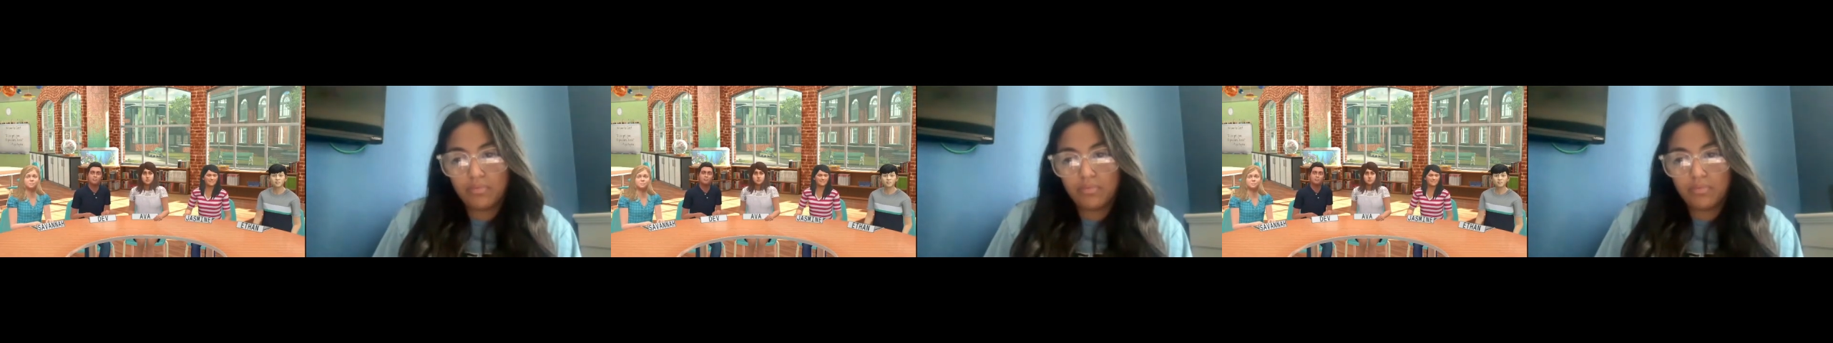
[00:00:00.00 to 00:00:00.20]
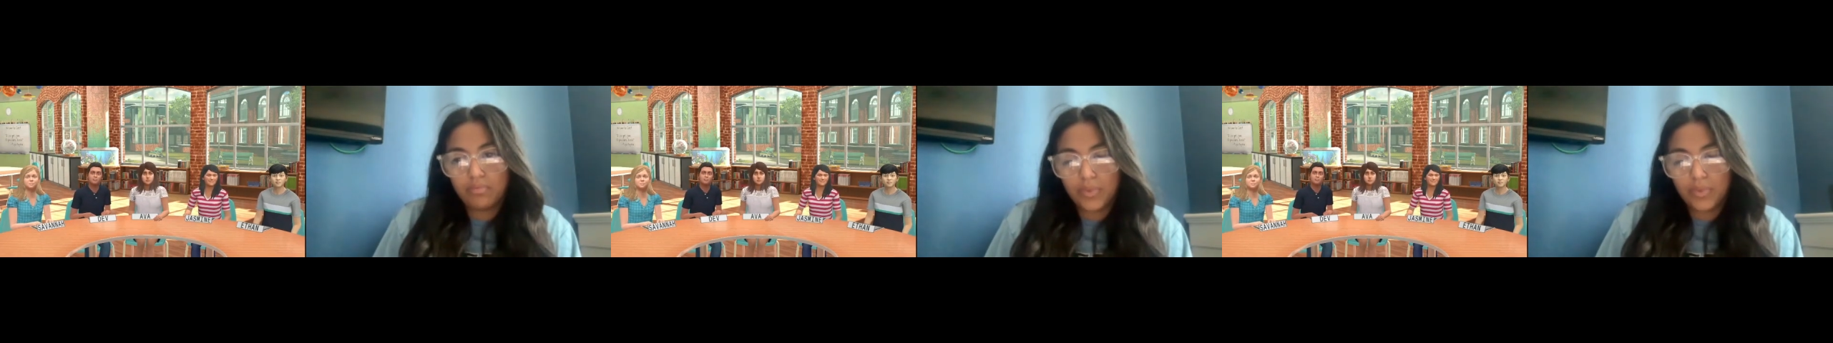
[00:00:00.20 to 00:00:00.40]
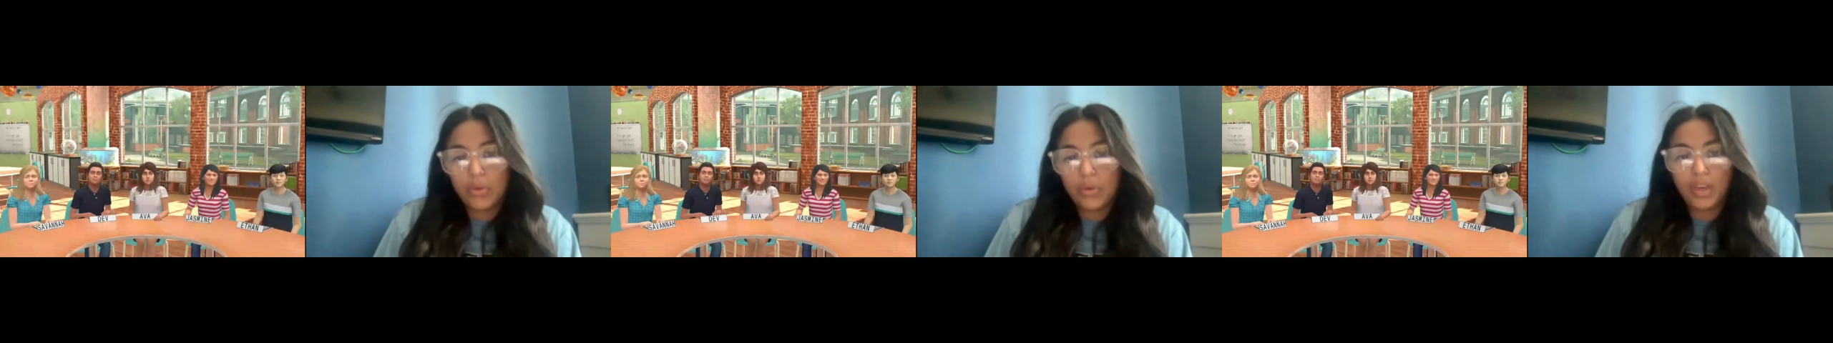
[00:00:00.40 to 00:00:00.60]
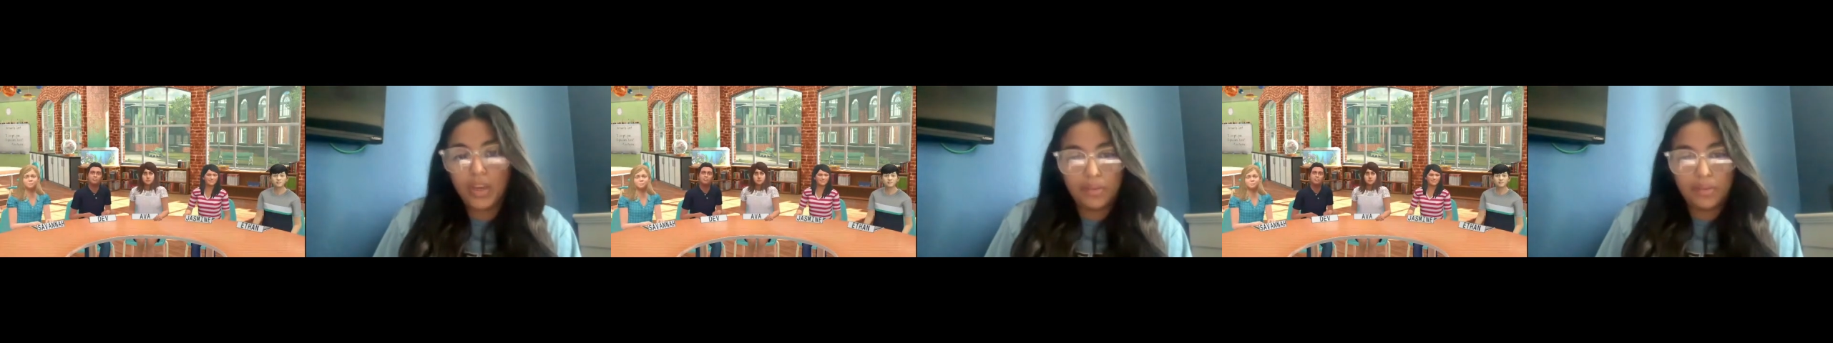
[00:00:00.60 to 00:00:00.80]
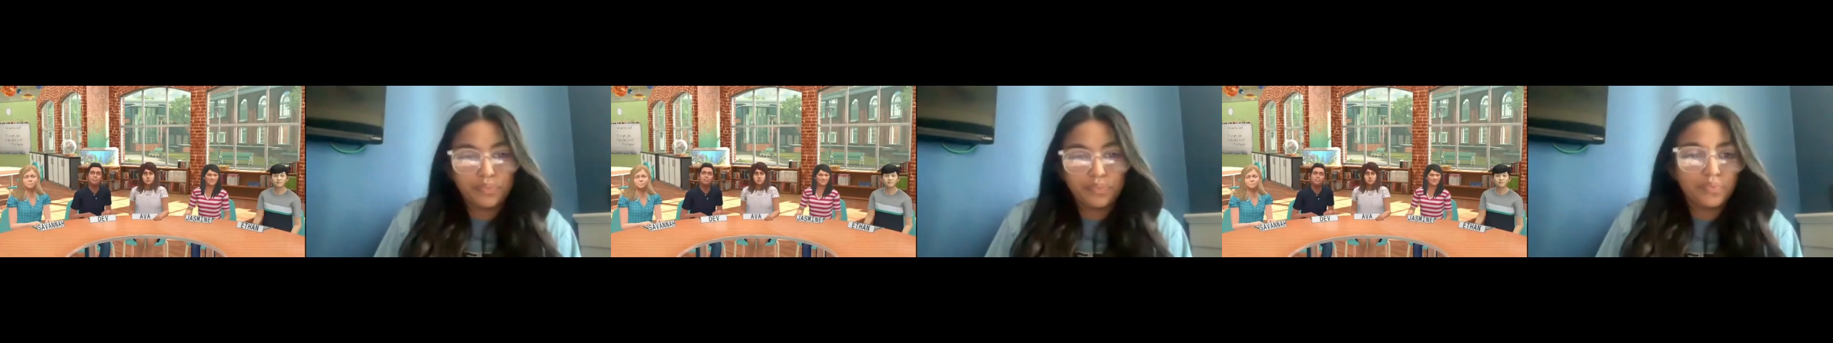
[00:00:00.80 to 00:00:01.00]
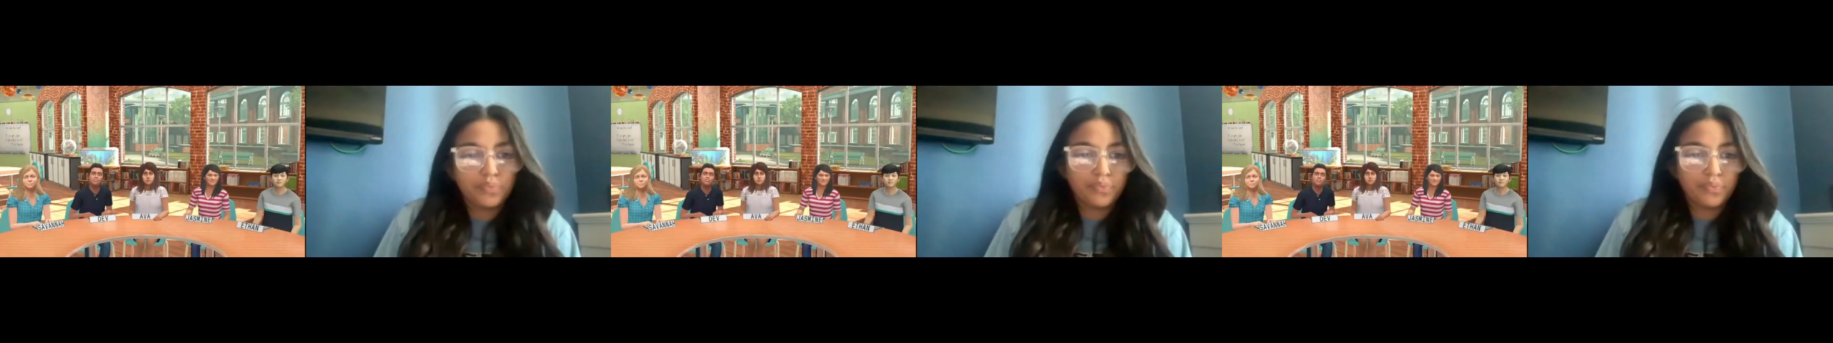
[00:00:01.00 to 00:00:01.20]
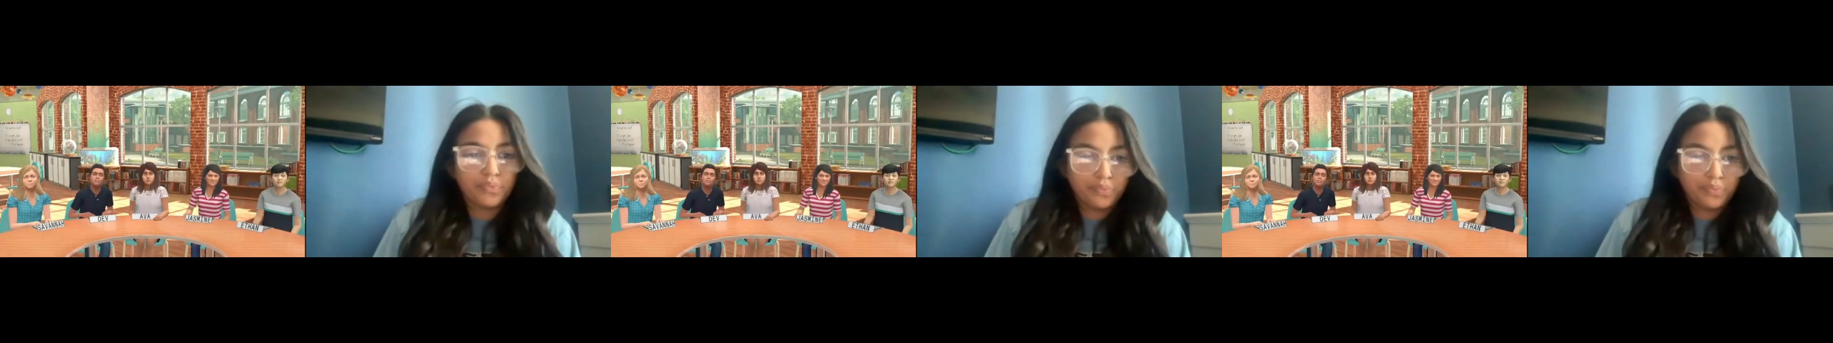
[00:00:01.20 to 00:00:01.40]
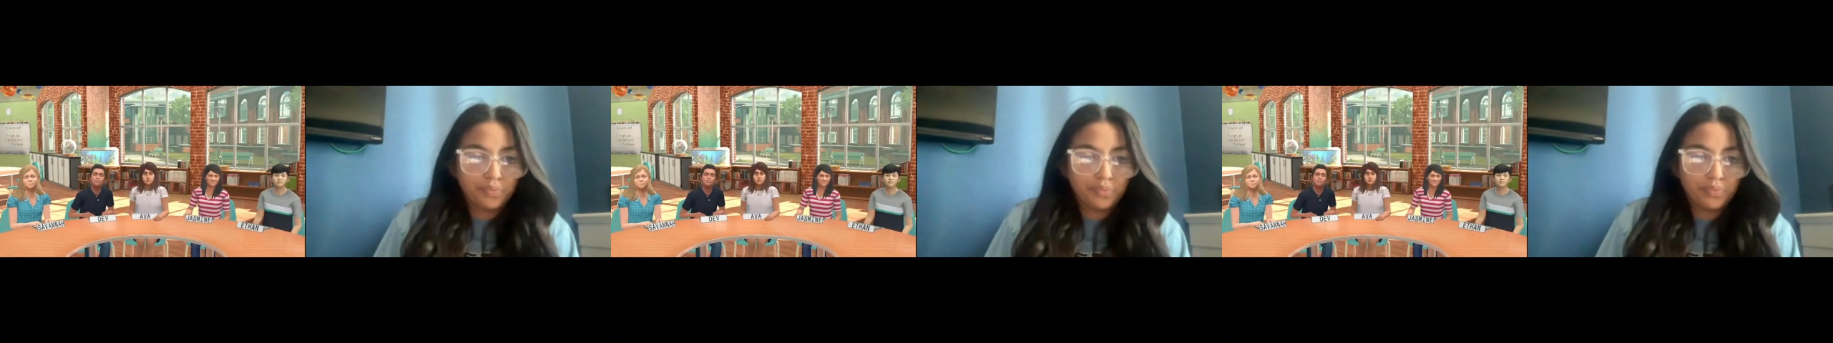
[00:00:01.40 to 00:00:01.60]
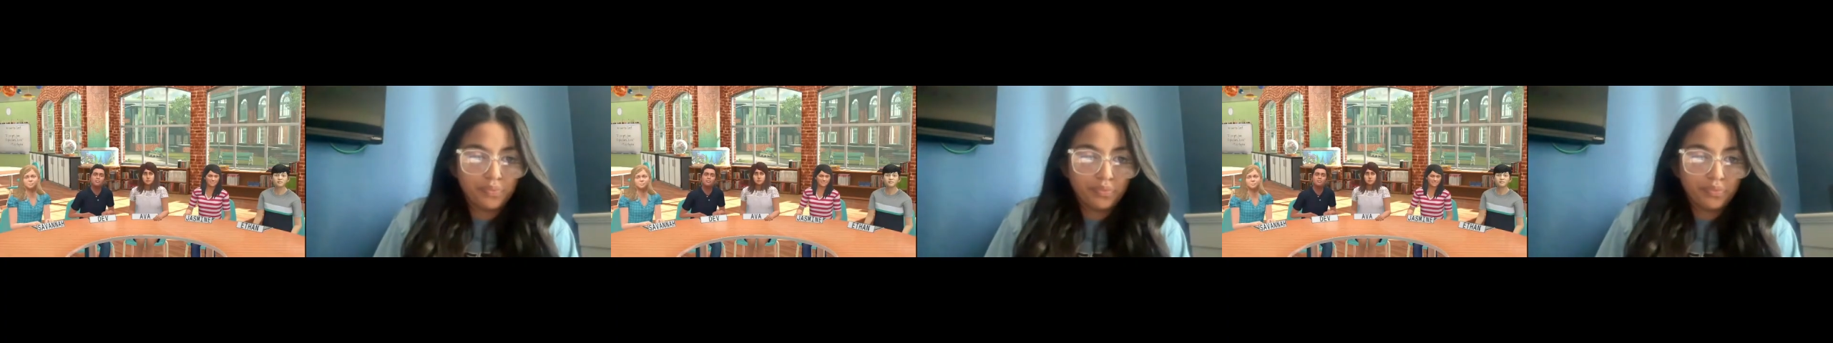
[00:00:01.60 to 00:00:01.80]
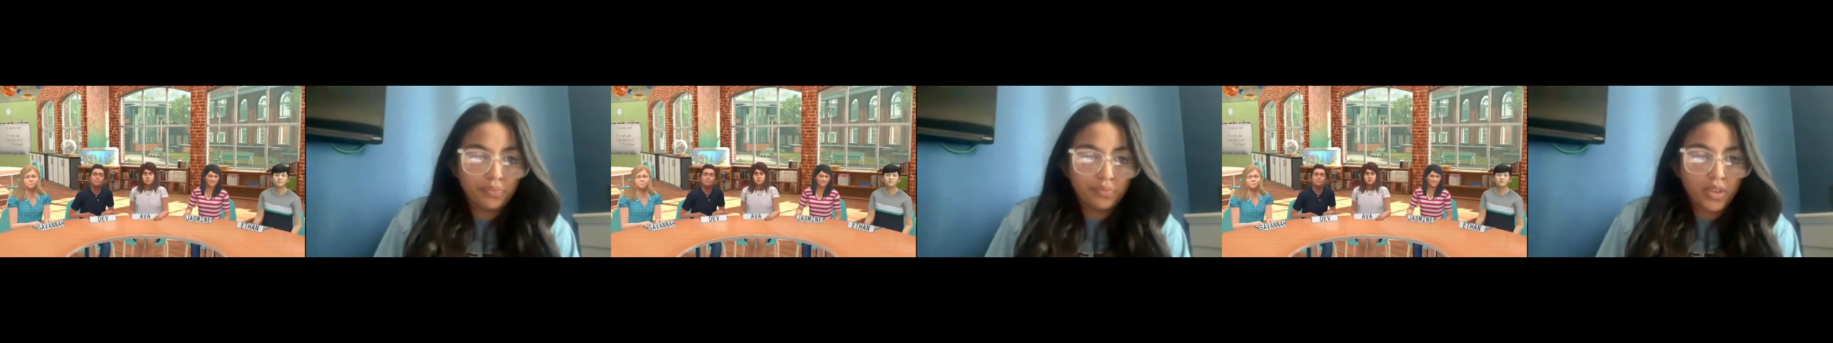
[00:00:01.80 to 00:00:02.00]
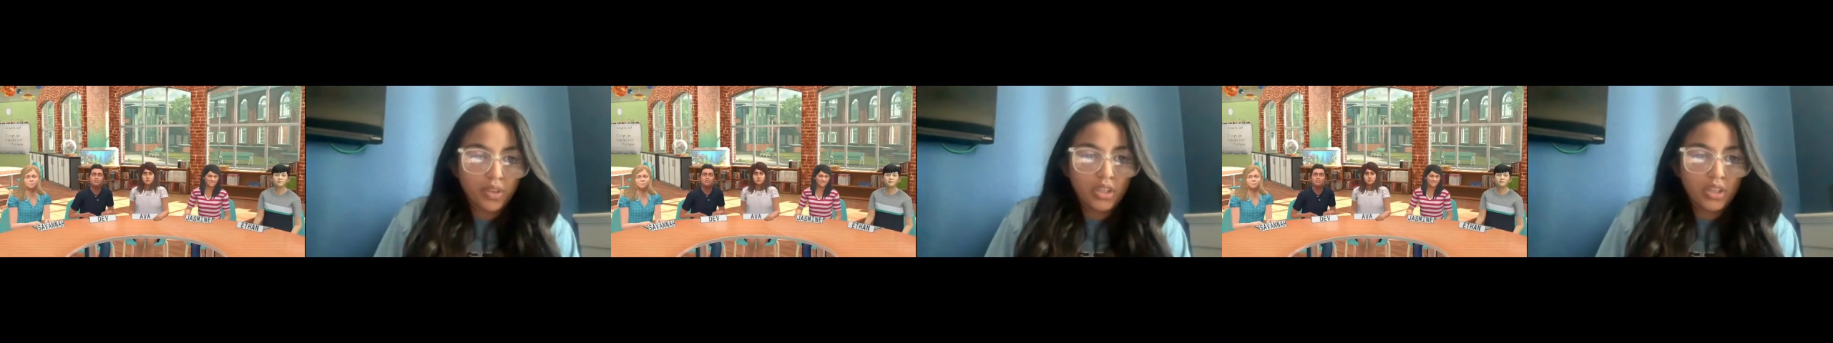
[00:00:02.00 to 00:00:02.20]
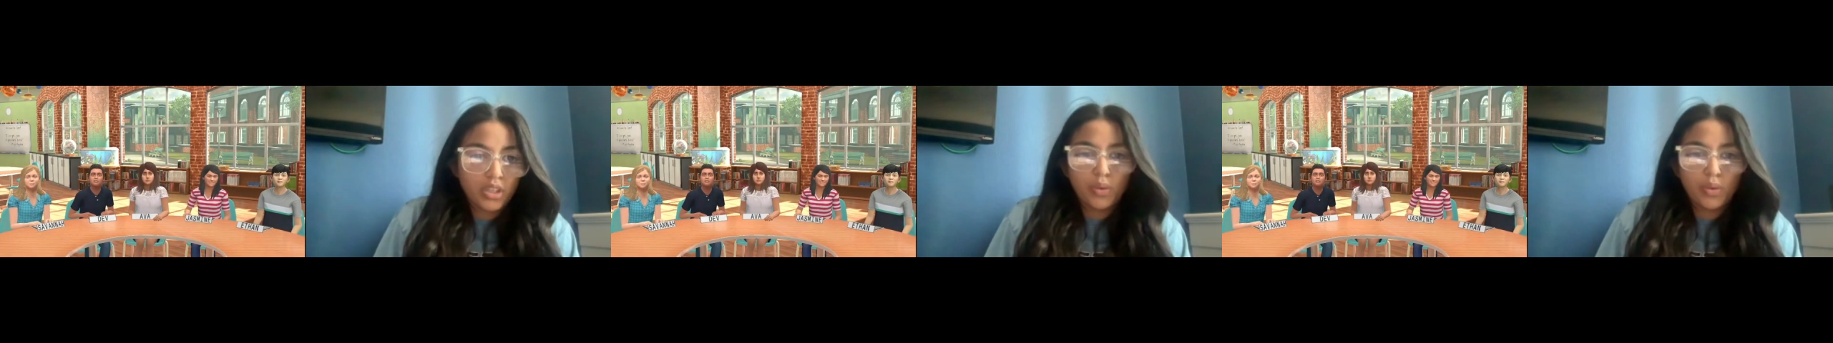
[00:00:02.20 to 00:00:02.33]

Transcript: Okay. Do we